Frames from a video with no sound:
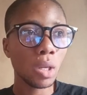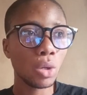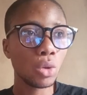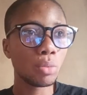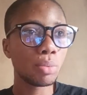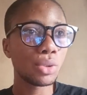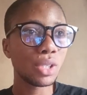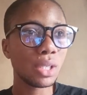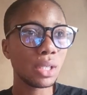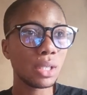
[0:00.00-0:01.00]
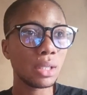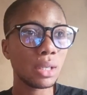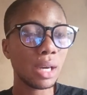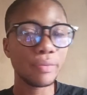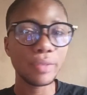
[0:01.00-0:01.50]
you putting,
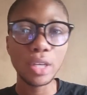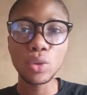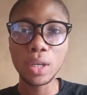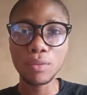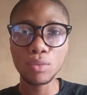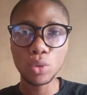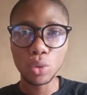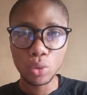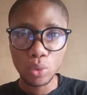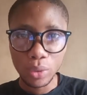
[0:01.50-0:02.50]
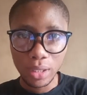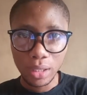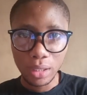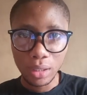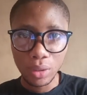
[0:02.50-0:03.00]
after you have done
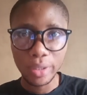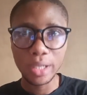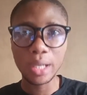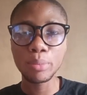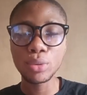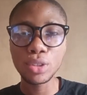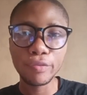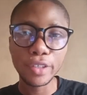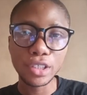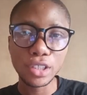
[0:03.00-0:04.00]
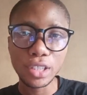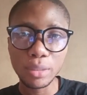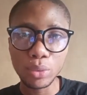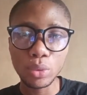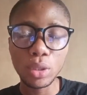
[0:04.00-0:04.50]
cooking, you are not putting
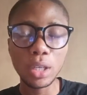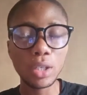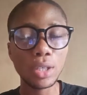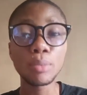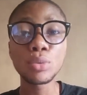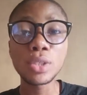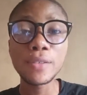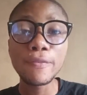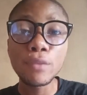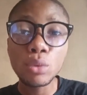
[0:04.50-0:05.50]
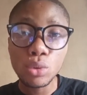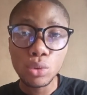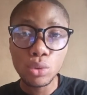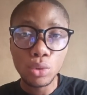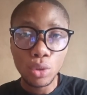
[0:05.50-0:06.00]
vegetable and you're not putting
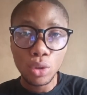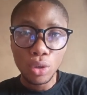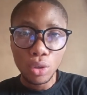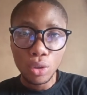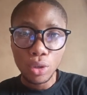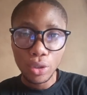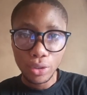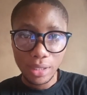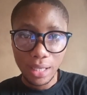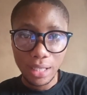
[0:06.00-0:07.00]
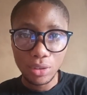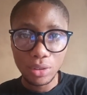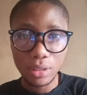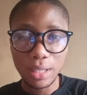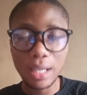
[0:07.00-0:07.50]
fruit. You
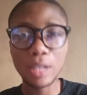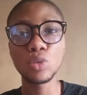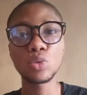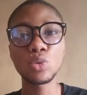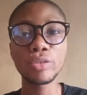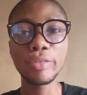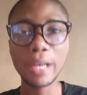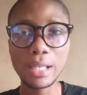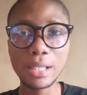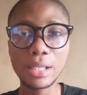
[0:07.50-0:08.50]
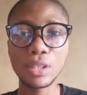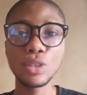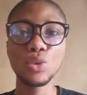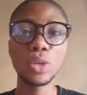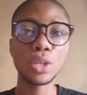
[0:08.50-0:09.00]
understand? You cook rice,
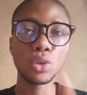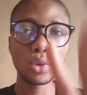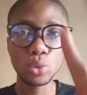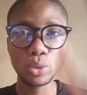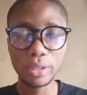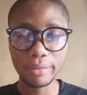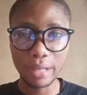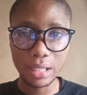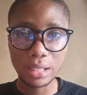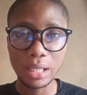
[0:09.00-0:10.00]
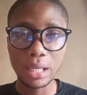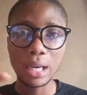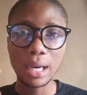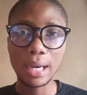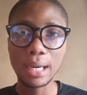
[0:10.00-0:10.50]
you are done cooking rice,
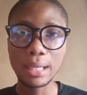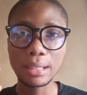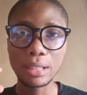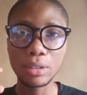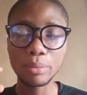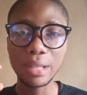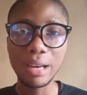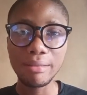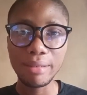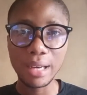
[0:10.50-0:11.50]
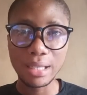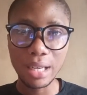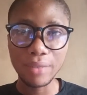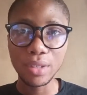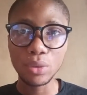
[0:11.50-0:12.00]
and that rice,
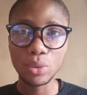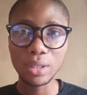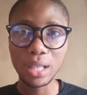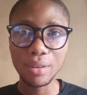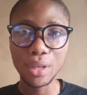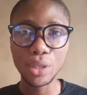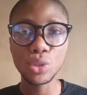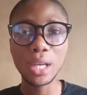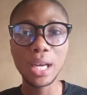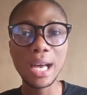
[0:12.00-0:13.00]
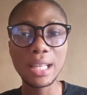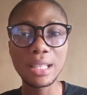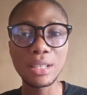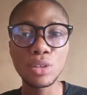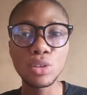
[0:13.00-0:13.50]
after cooking that rice, you now
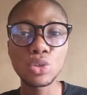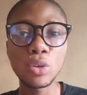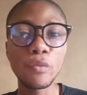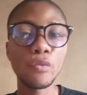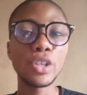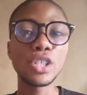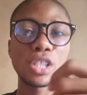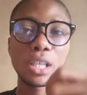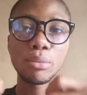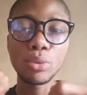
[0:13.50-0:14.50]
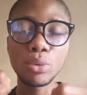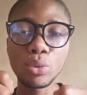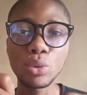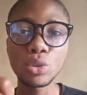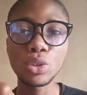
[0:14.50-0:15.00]
add some vegetable,
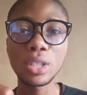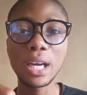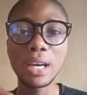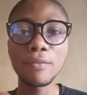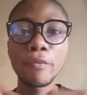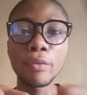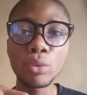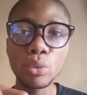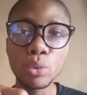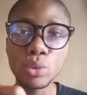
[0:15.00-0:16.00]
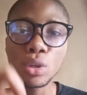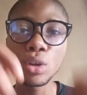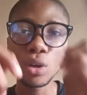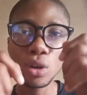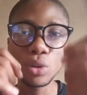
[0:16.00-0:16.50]
you now have fruit.
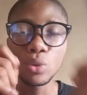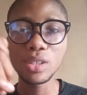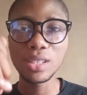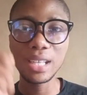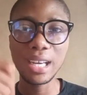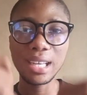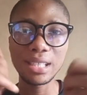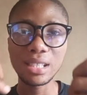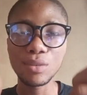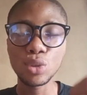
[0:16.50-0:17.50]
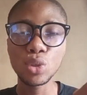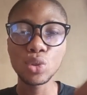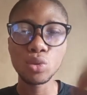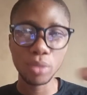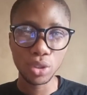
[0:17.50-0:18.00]
All those things are additive,
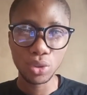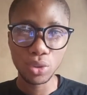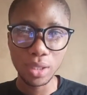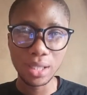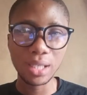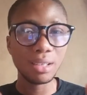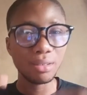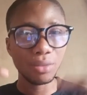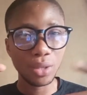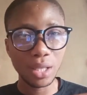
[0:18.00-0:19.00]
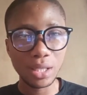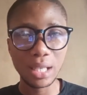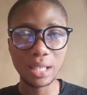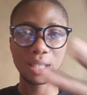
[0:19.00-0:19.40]
just to make sure that the ingredients and the